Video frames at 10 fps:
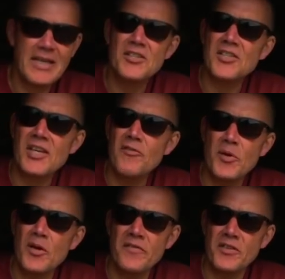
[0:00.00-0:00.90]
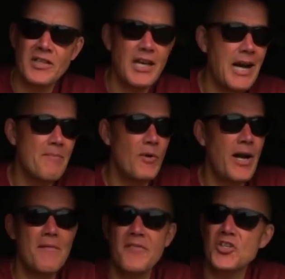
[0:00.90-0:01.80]
lends itself perfectly. Like
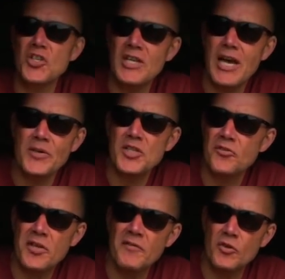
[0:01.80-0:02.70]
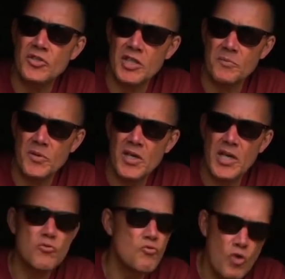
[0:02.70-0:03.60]
where I'm fishing now, it's 3 foot deep.
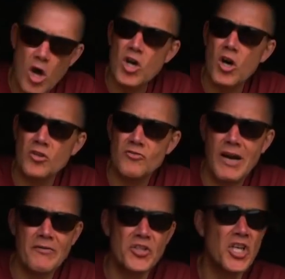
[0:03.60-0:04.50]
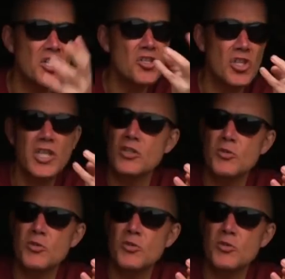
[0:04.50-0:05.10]
It's rock hard gravel, you can see the